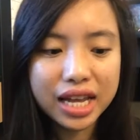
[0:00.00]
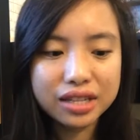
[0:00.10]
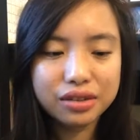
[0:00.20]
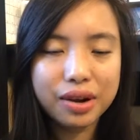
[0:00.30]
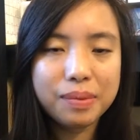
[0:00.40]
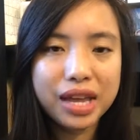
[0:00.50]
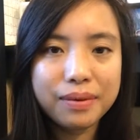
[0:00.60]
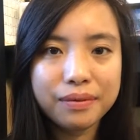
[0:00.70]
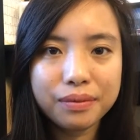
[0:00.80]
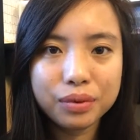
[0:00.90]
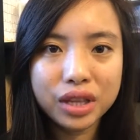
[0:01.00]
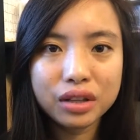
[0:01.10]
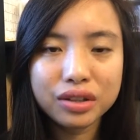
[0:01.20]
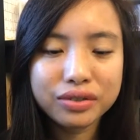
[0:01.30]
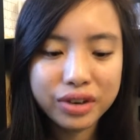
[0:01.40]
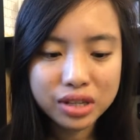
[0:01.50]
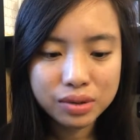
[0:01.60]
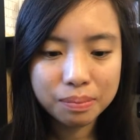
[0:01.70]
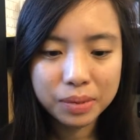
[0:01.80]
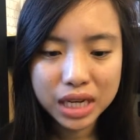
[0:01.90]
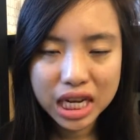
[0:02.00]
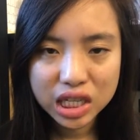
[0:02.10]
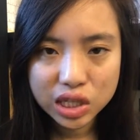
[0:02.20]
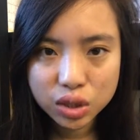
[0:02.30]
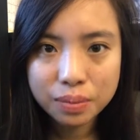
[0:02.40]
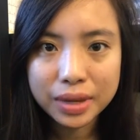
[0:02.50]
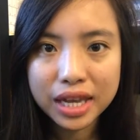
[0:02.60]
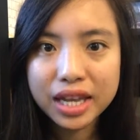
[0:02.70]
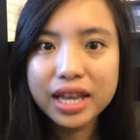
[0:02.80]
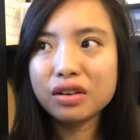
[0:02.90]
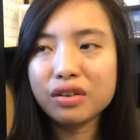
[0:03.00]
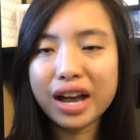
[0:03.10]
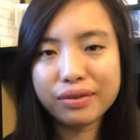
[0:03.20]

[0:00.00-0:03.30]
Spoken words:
and so I became really close friends with Bunny and Snoopy. You know,